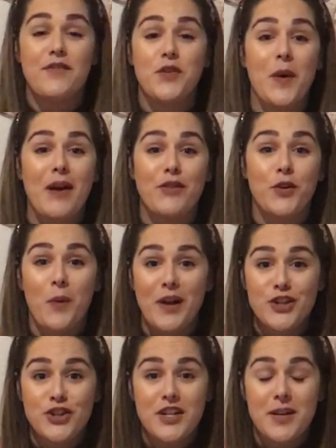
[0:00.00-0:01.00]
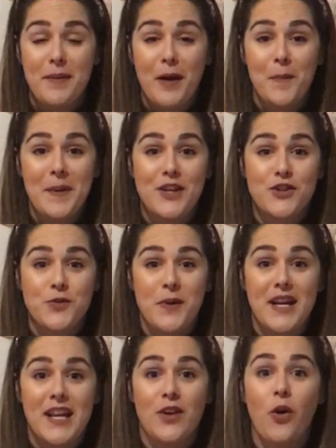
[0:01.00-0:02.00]
If you have a question about pin
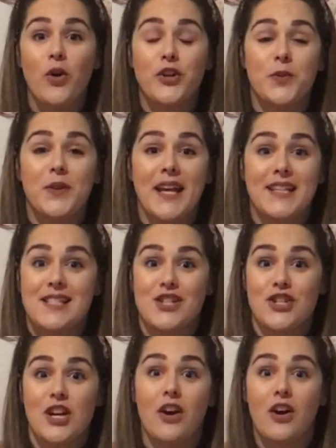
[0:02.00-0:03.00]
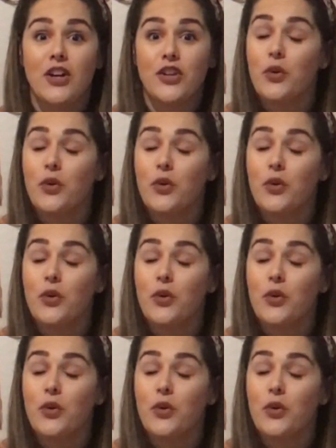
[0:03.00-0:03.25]
trading or you'd like to share